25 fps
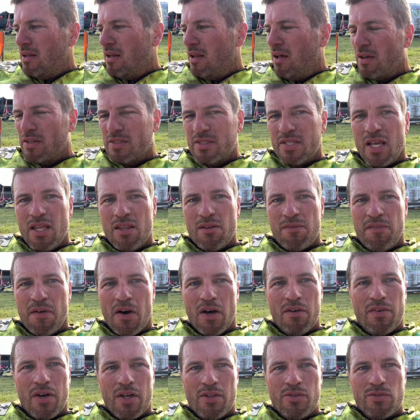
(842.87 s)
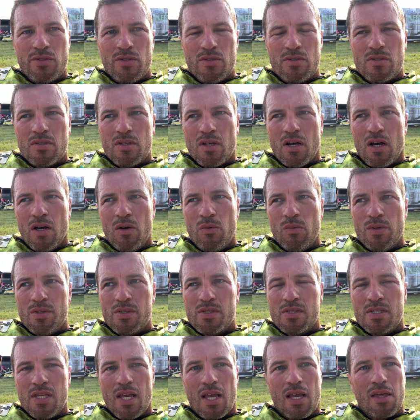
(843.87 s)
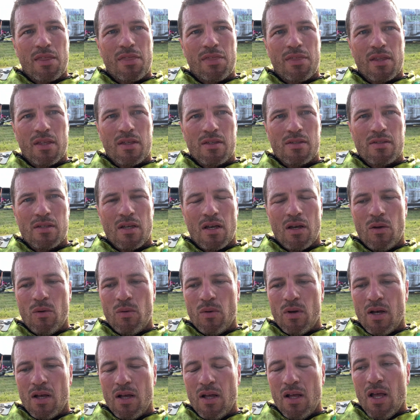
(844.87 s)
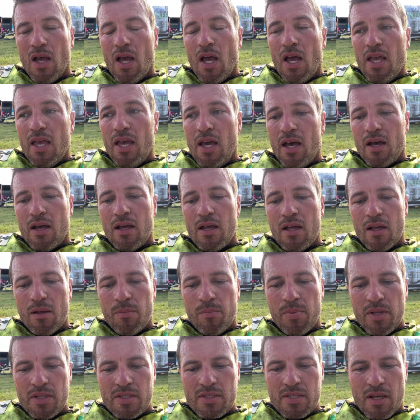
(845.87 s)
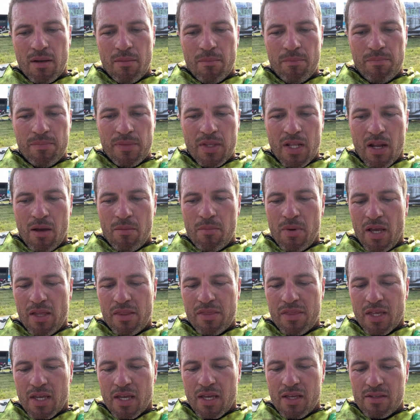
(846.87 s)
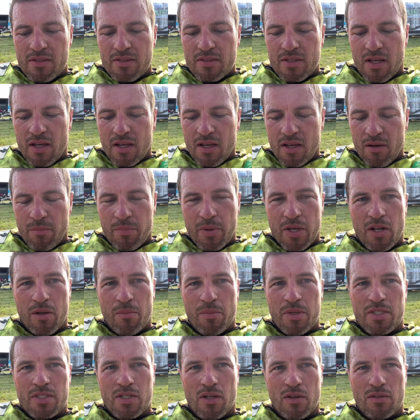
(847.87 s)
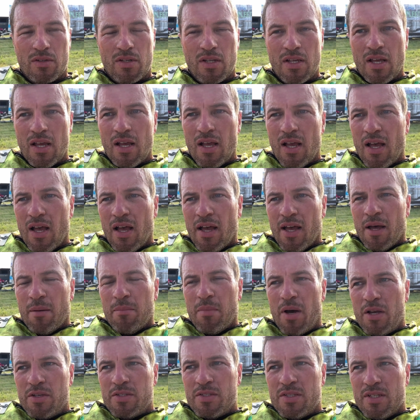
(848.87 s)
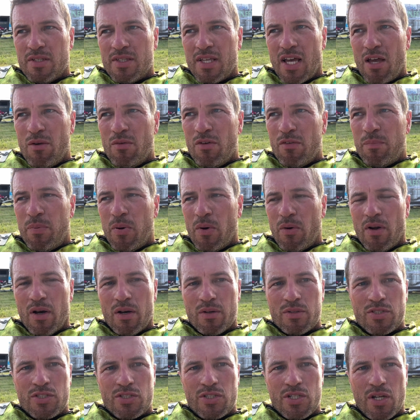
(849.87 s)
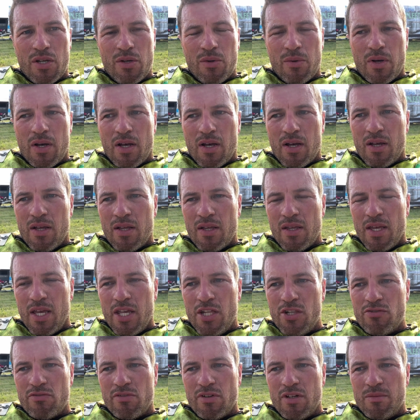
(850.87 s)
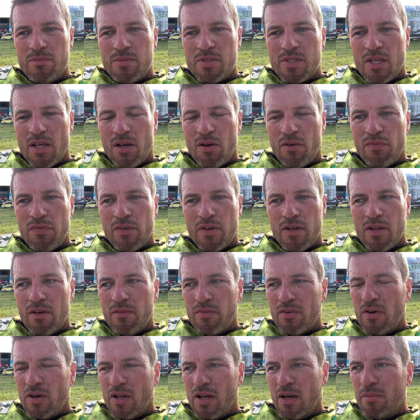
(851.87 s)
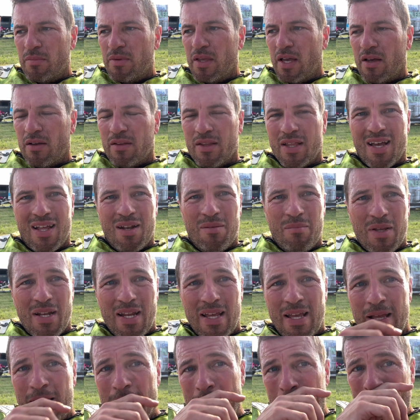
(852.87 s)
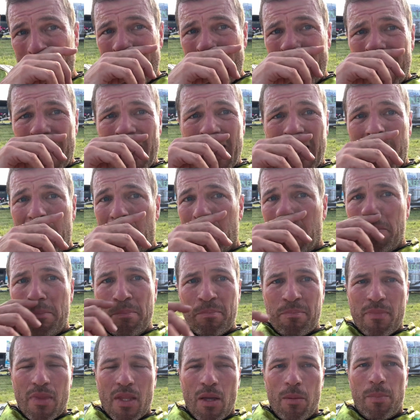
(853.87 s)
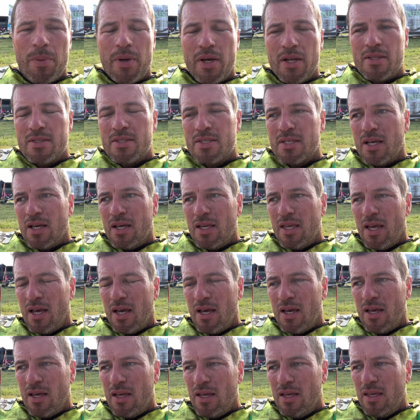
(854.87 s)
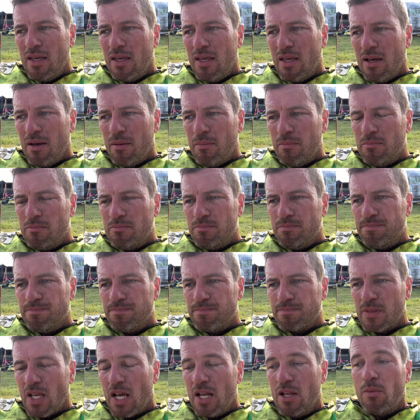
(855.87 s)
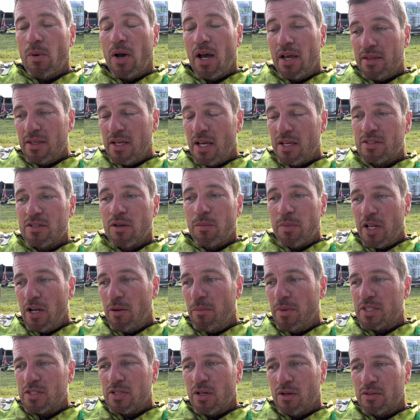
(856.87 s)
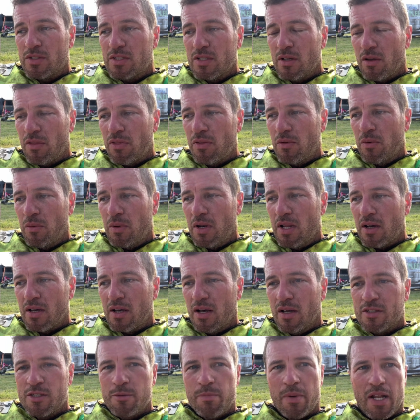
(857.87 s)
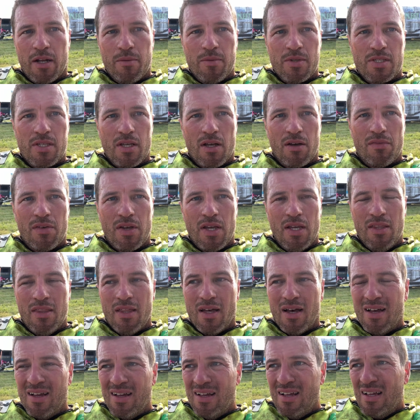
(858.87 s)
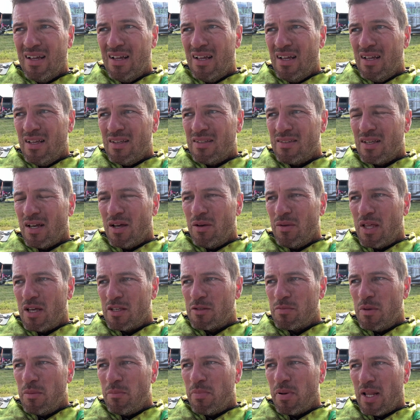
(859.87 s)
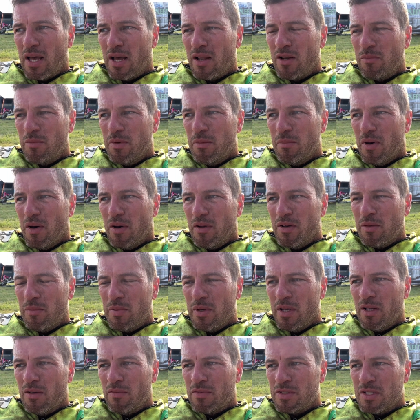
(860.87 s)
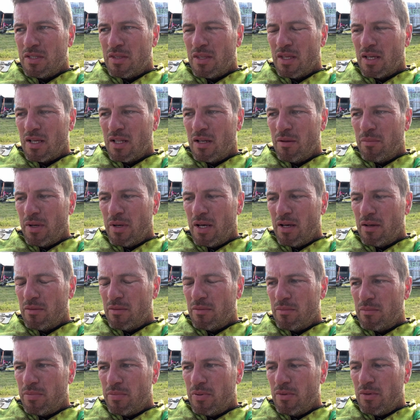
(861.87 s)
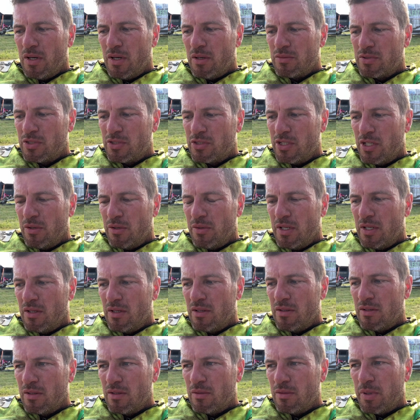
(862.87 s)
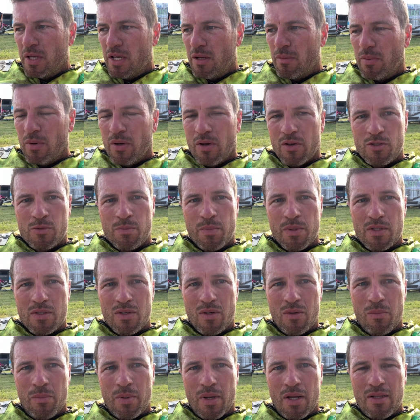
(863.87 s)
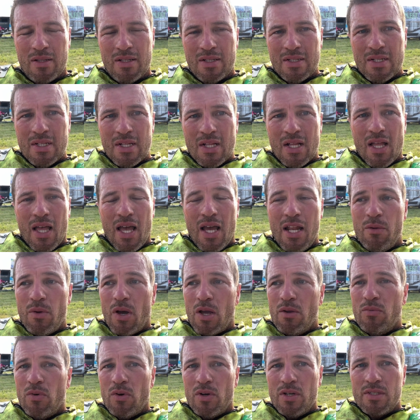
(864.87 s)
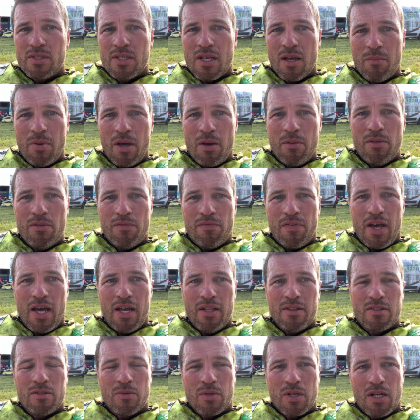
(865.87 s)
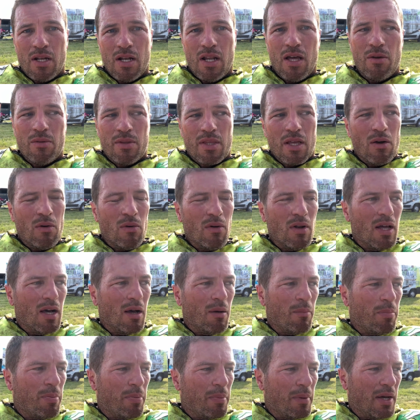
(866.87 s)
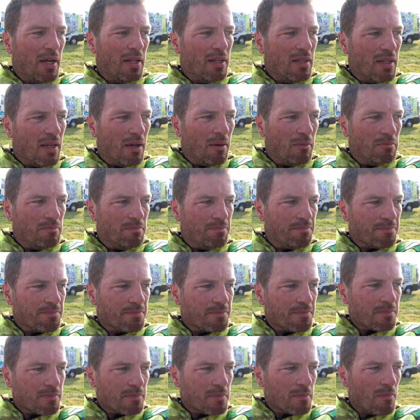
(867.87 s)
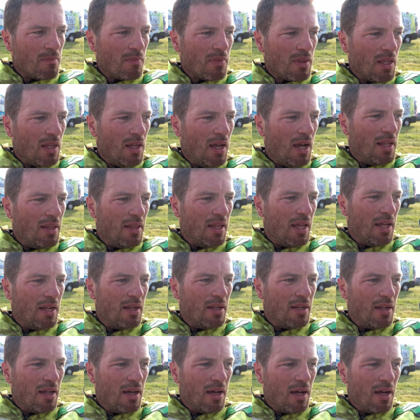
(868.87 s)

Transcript: last heat, the 500s, I was 6th. So yeah, but you know, main thing is I've been on my Todd most of the day with poor old Stu injuring himself, and I've got an update on that in a minute. Yeah, he anyway, yeah, so I've been on my Todd, so I thought, well, I can't spanner myself either, so that's been playing on my mind a bit, and obviously thinking about poor old Stu in Peterborough Hospital. But anyway, Roy's come back with the van, so we're going to load that all up, and then